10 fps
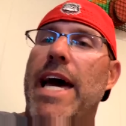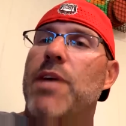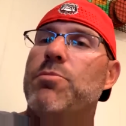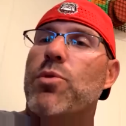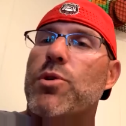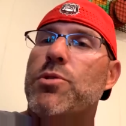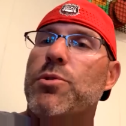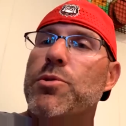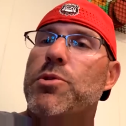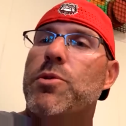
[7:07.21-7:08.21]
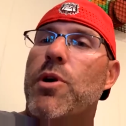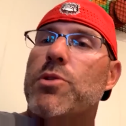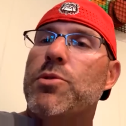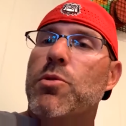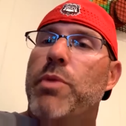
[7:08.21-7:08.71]
add more tools to
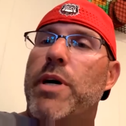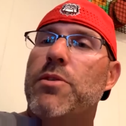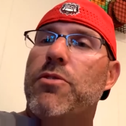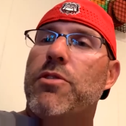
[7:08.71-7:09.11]
our tool belt.